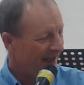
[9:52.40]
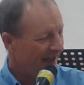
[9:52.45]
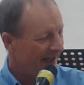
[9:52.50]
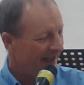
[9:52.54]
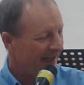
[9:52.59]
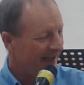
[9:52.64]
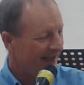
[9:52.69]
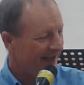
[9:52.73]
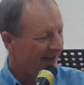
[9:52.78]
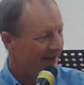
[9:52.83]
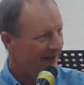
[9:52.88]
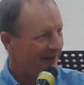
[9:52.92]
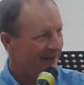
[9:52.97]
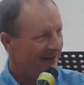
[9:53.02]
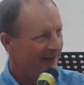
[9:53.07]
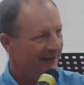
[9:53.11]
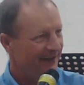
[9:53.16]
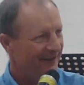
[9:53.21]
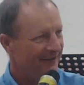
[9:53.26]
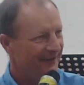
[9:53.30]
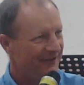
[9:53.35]

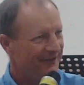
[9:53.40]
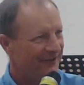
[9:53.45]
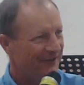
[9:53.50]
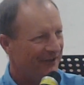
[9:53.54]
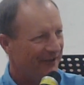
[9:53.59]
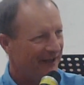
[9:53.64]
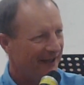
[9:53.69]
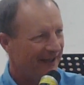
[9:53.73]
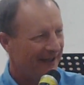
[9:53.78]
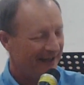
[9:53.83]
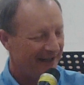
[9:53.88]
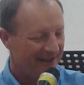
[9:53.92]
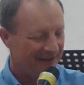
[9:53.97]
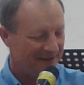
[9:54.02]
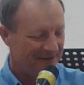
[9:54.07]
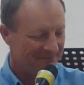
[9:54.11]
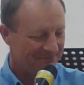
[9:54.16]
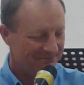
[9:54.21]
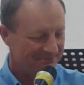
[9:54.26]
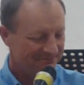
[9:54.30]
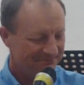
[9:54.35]
And today,
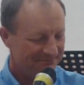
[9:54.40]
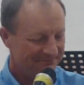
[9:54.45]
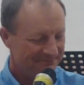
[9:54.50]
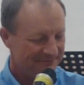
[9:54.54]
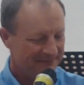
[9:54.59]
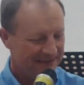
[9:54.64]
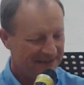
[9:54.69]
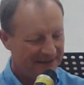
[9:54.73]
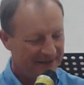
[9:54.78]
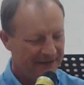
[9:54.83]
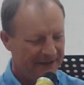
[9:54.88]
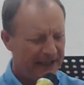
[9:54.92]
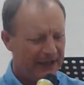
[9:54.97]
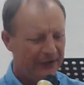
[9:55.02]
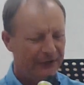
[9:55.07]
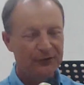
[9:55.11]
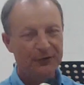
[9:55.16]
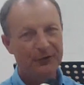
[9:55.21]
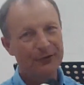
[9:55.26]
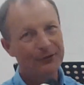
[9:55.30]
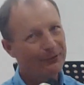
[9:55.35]

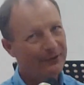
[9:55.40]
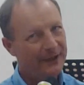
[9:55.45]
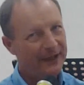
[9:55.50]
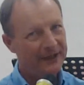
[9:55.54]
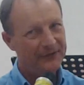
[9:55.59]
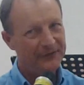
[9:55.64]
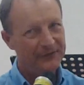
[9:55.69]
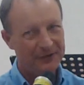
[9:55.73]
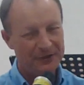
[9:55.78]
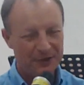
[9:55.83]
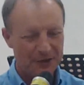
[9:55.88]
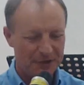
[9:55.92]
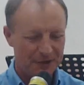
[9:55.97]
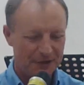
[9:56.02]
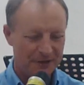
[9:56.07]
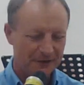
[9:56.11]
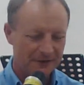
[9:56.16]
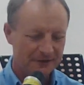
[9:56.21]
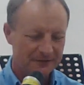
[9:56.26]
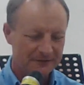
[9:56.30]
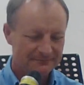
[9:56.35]
that great
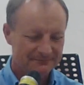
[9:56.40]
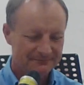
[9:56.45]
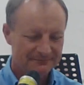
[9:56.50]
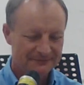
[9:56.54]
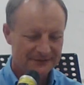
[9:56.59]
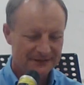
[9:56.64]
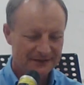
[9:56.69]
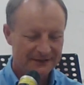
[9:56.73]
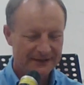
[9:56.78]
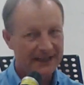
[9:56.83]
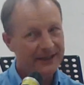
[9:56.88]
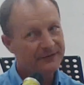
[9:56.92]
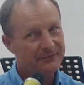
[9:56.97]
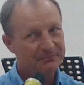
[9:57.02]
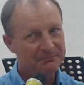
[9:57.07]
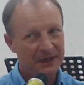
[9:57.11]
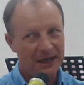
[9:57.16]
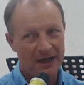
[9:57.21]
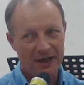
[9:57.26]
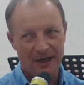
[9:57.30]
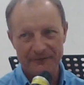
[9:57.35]
Yertle, that
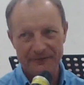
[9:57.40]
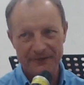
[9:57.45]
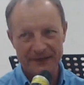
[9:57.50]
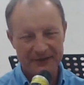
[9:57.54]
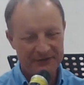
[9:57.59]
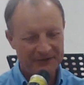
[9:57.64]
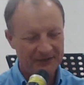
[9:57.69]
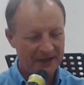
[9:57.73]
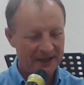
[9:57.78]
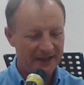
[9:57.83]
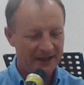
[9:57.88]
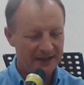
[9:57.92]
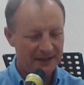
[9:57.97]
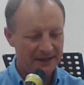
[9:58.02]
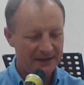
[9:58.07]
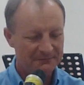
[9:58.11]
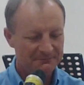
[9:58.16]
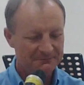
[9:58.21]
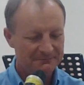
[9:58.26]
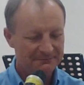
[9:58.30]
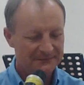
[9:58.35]
marvellous
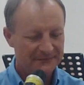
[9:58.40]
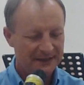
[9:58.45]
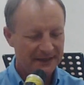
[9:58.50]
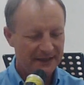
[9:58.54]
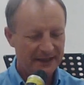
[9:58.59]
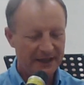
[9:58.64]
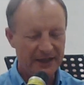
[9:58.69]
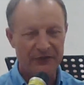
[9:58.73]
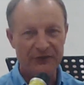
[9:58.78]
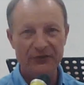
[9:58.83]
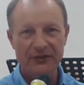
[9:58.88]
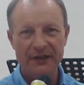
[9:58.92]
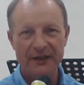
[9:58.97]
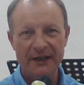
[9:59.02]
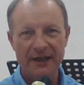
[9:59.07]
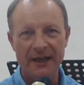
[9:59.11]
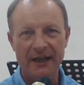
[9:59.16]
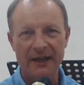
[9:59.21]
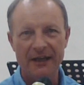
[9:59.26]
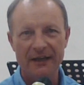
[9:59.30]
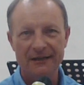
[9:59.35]
he, is
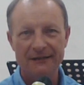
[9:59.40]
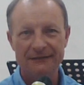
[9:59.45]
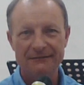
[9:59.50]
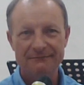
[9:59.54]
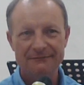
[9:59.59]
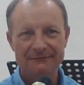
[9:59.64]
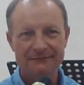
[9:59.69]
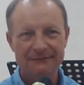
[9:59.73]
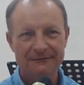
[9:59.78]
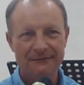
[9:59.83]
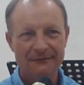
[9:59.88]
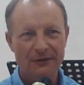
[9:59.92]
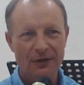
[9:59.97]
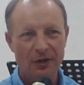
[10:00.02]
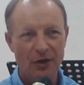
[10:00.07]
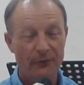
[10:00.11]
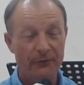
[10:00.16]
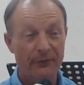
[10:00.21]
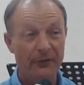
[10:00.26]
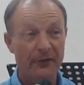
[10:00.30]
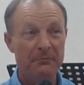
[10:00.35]
king
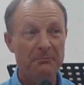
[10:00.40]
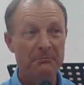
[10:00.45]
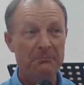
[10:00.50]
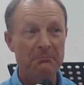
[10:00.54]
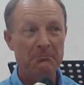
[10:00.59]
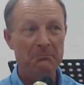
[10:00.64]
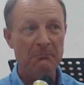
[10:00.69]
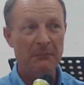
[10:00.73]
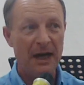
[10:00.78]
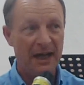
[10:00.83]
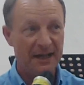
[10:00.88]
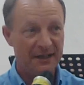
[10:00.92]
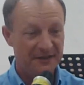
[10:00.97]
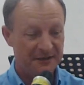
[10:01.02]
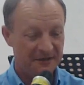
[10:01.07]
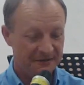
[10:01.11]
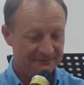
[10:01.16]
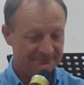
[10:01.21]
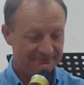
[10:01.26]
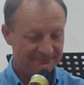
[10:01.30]
of the mud.